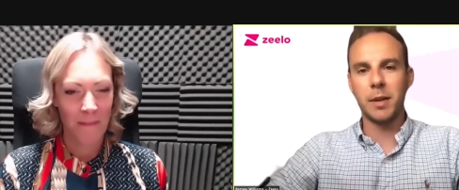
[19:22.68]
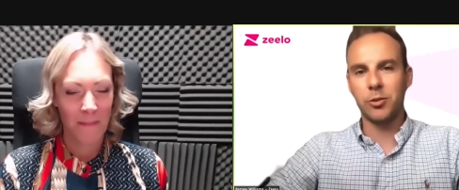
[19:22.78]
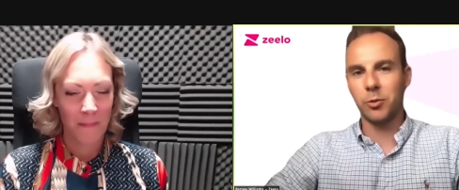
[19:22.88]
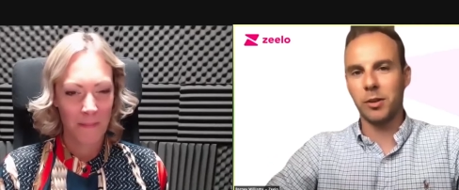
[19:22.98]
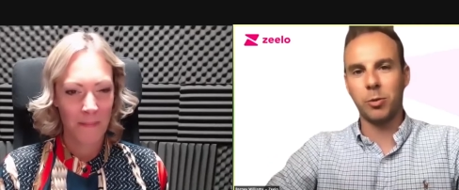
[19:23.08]

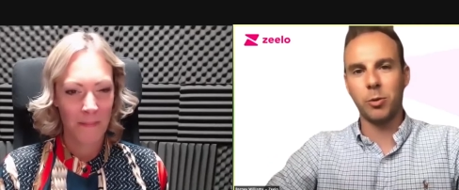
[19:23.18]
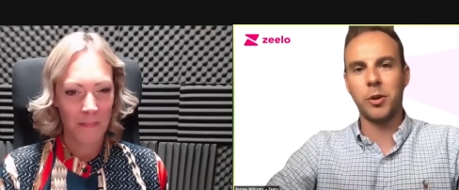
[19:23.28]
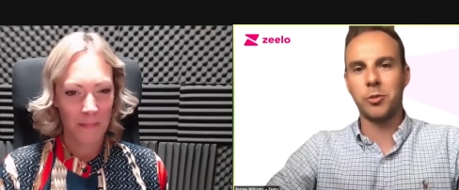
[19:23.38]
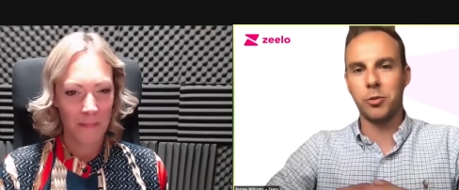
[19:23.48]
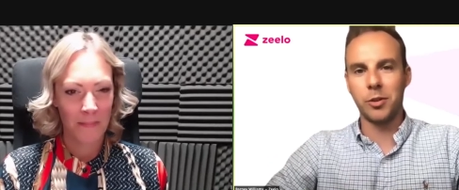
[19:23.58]
Speaker 1: making sure the
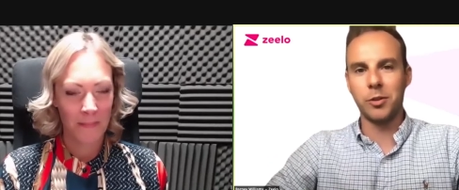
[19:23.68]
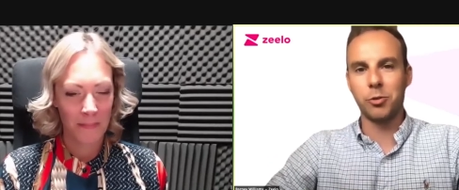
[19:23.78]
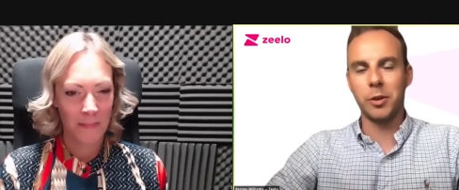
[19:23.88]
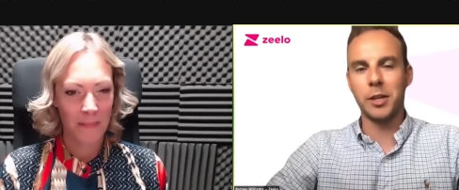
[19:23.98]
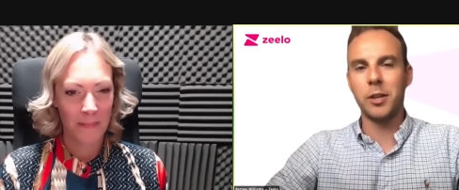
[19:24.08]
employees are
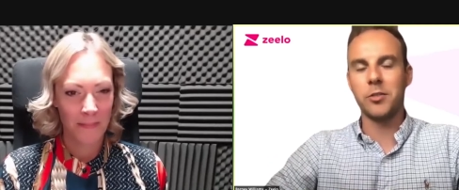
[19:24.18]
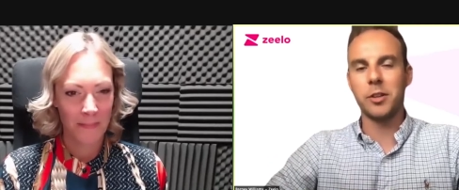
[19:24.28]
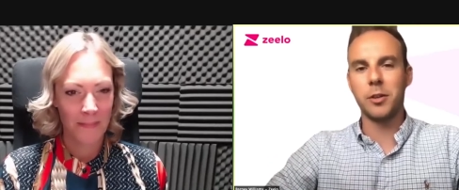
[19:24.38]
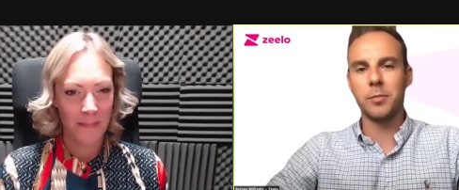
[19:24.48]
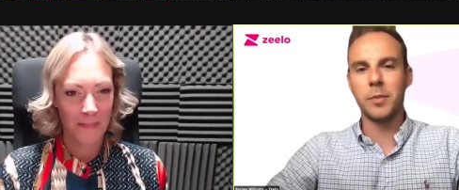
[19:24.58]
enjoying
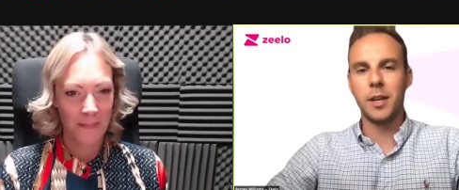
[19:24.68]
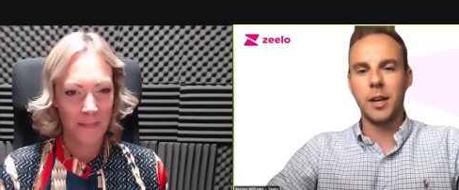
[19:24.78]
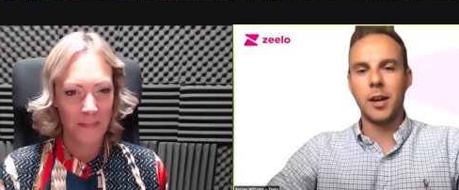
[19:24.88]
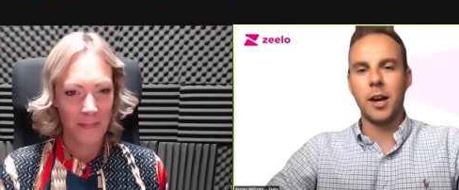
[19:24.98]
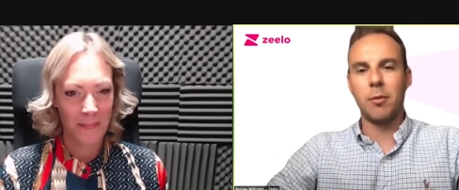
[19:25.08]
using them,
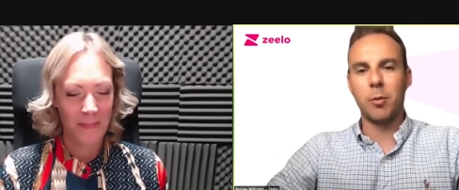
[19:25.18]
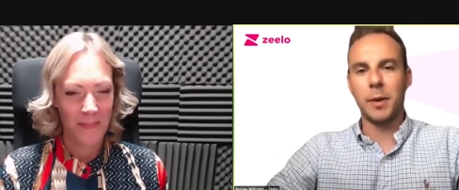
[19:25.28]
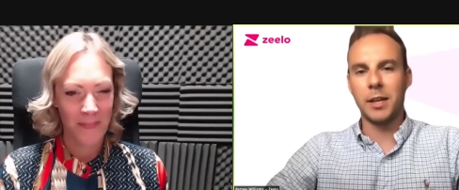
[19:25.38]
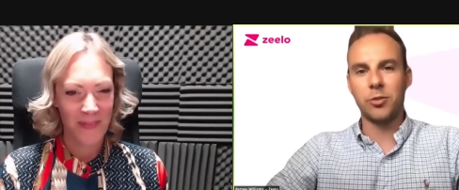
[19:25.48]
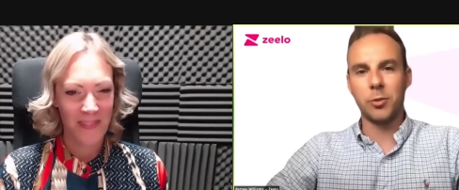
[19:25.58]
um,
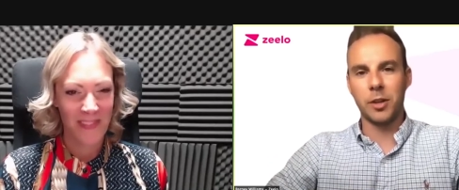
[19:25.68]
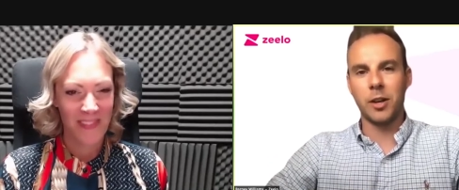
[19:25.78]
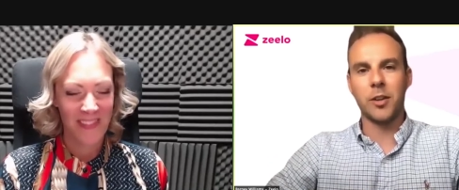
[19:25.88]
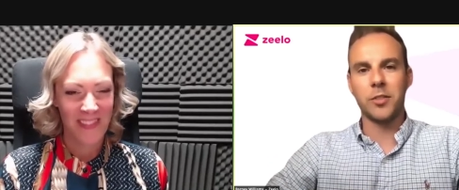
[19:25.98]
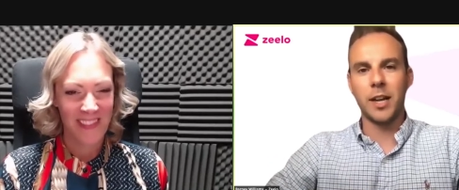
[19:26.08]
and making sure
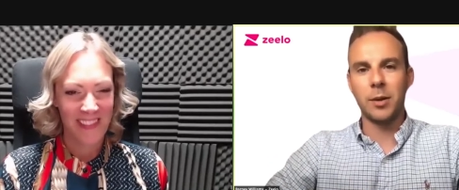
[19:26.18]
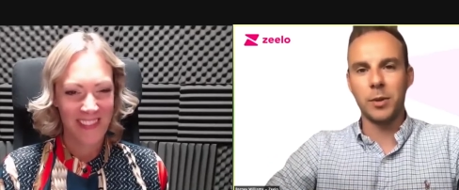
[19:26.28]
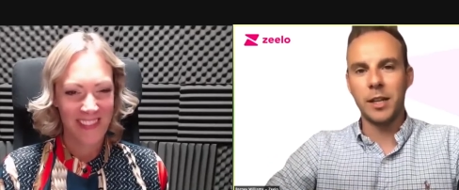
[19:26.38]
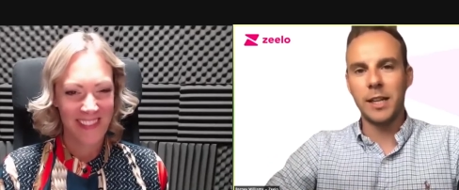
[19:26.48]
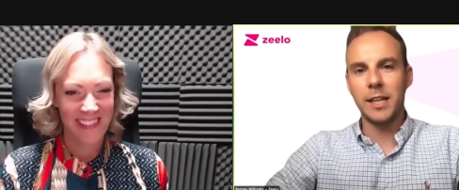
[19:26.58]
the clients are
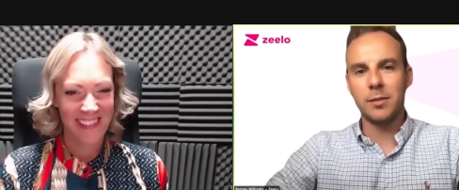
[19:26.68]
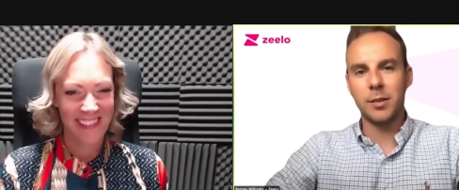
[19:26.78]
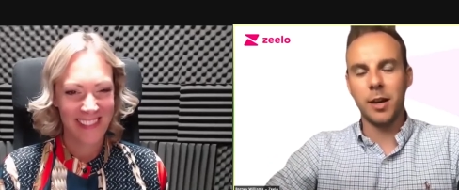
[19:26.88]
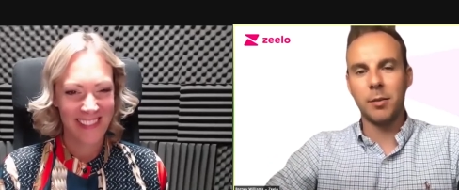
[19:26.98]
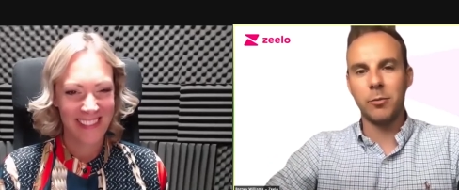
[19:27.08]
getting what they need
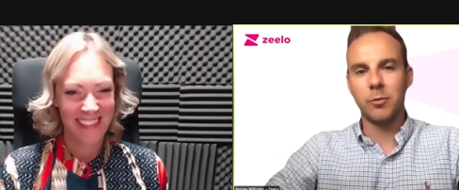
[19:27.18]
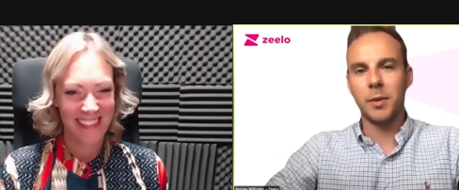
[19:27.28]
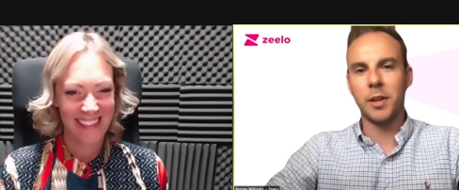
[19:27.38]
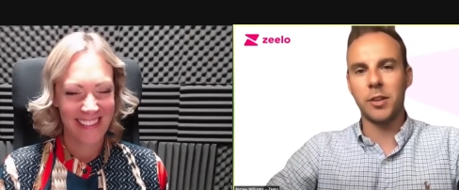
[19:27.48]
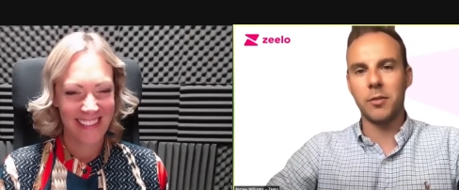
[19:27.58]
um,
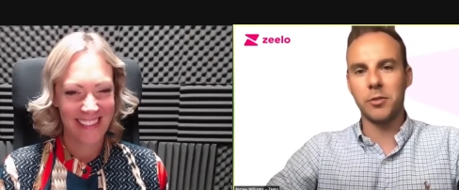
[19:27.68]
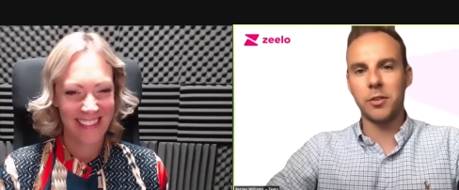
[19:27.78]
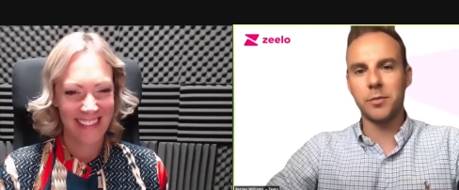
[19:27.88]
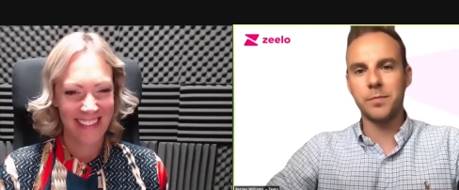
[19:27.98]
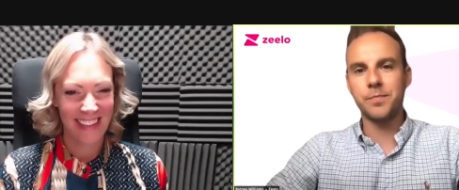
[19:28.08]
from their
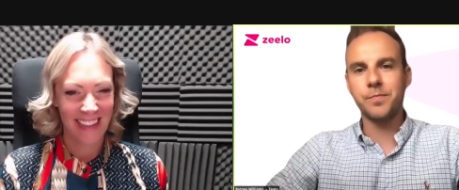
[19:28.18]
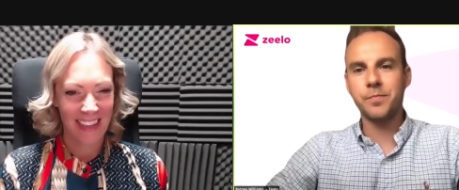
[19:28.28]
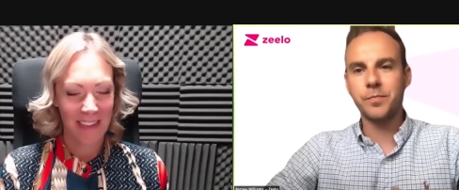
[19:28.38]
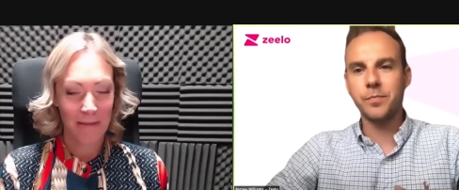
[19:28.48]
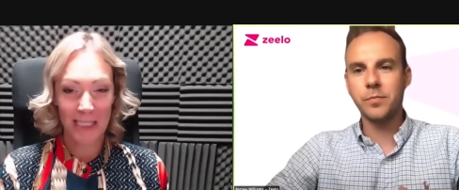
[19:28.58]
services.
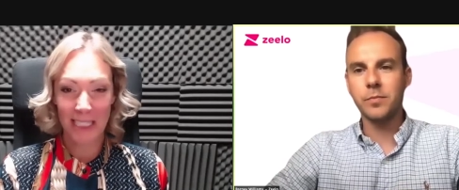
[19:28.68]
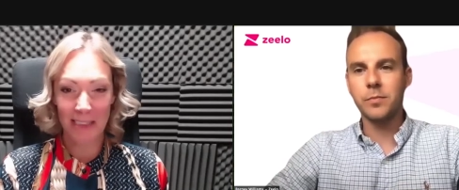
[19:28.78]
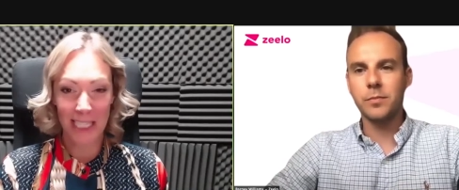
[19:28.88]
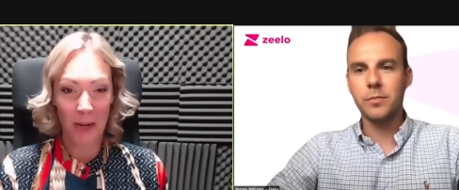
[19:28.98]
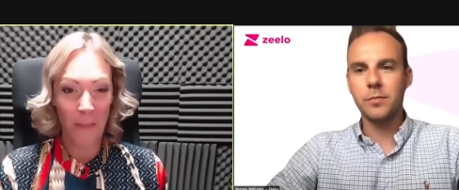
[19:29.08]
Speaker 2: Well, it
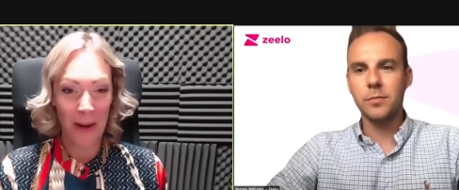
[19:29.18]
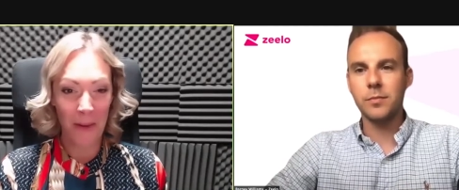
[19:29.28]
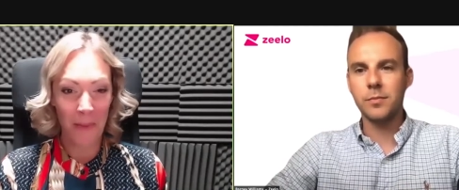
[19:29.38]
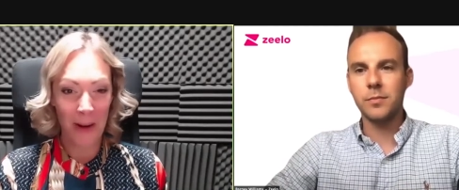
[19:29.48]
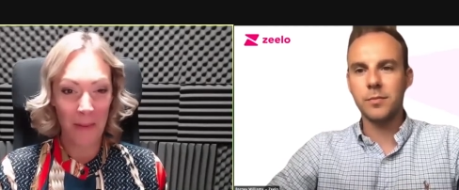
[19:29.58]
sounds like a
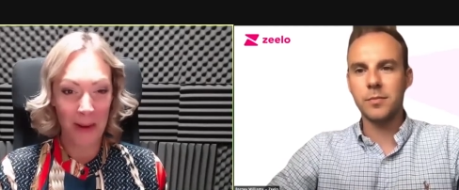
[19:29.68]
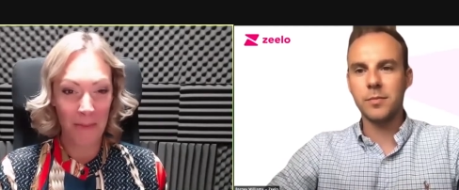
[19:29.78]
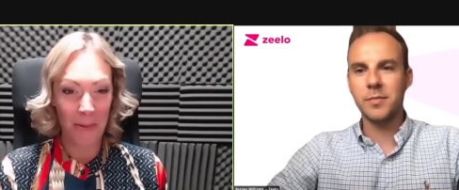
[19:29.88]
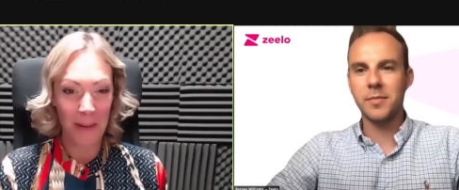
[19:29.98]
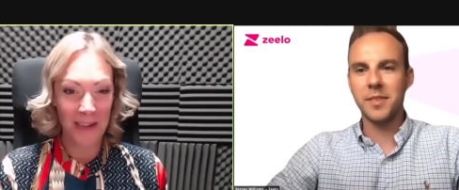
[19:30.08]

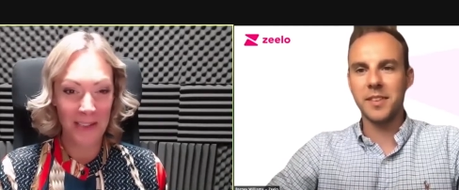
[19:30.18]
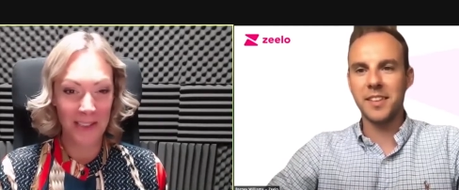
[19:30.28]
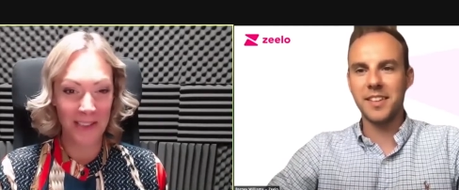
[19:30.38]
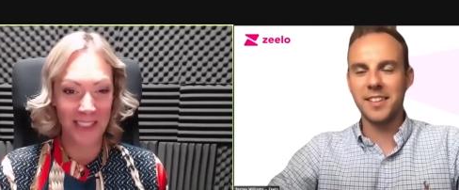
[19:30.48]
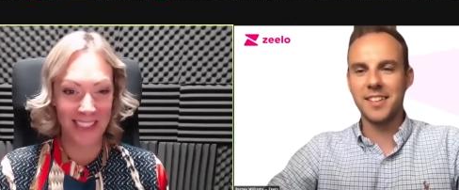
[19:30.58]
win-win-win
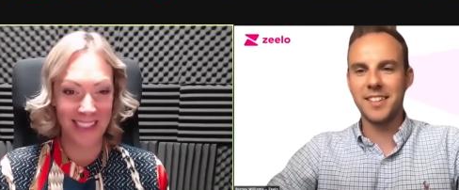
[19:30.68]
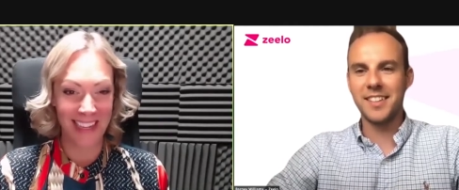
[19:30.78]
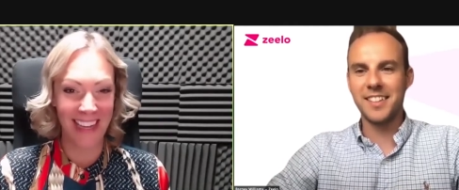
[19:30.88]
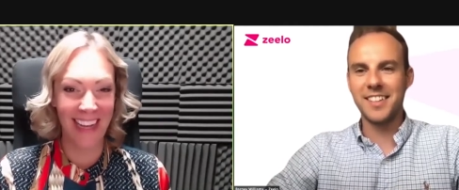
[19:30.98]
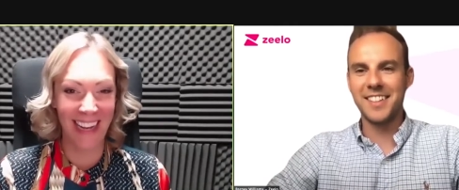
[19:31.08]
proposal,
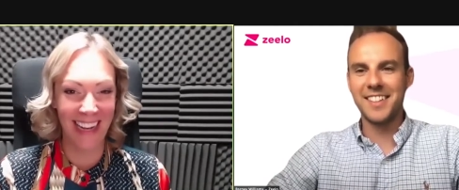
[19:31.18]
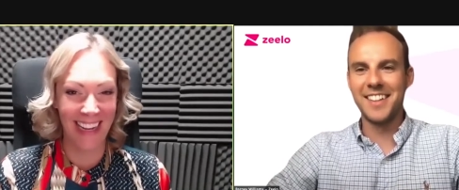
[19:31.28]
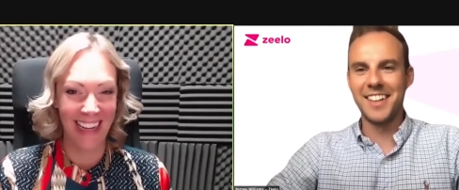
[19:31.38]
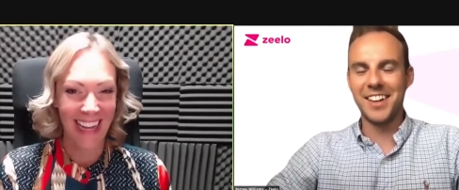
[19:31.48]
doesn't it? I